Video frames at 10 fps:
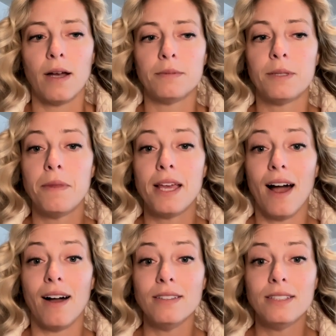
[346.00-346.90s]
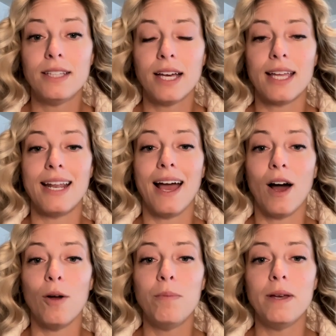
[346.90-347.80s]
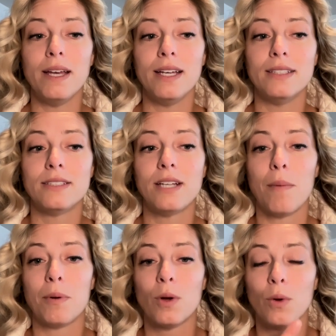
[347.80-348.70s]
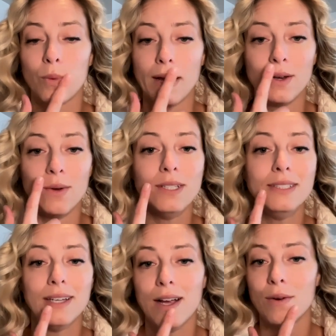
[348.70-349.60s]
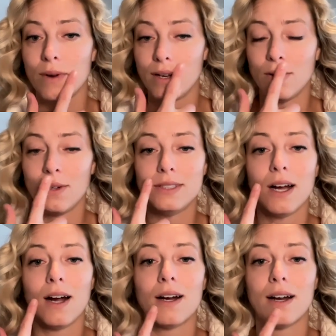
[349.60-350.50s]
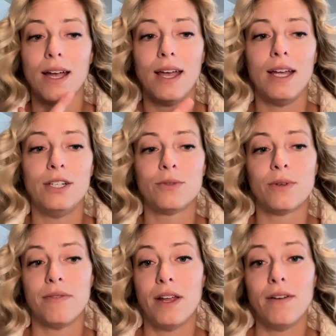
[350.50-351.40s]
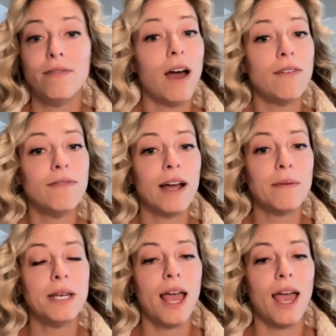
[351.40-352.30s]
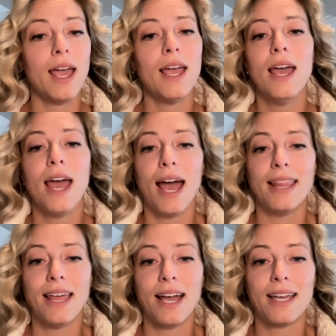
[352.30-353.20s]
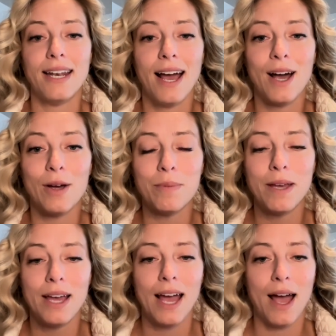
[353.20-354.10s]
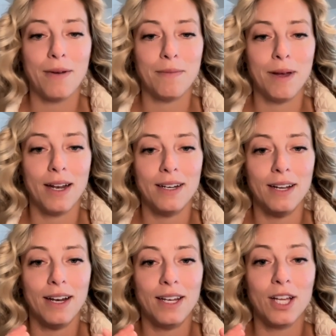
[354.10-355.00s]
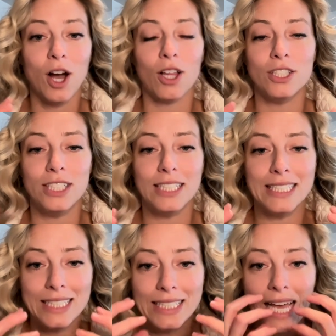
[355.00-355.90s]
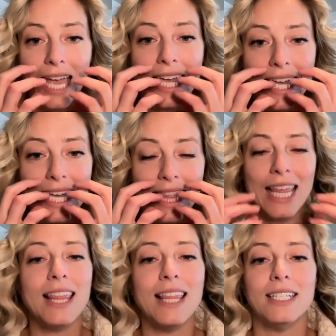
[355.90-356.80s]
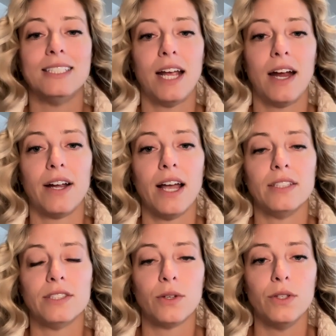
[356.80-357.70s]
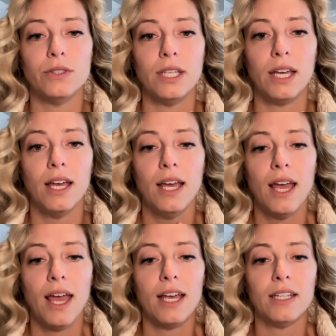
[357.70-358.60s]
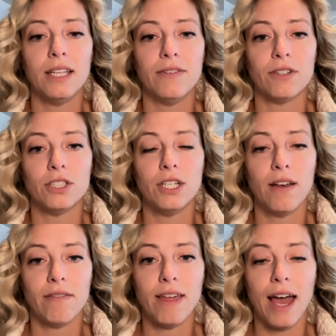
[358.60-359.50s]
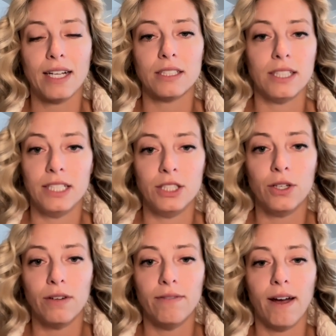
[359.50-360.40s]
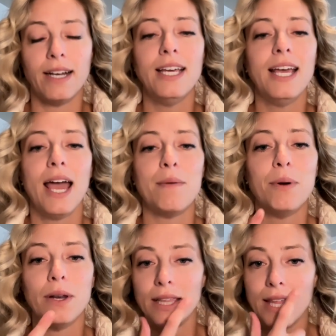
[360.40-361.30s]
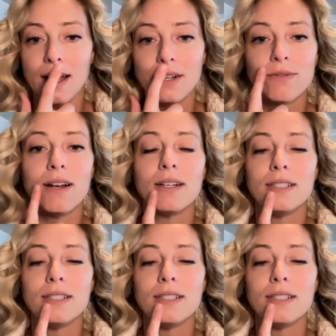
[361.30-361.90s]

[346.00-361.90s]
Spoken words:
Something else that can help is topical retinoids. Retinoids are a derivative of vitamin A, and that can help the collagen stay in this area. And so using a clean version of that, as clean as you can find, and putting that right on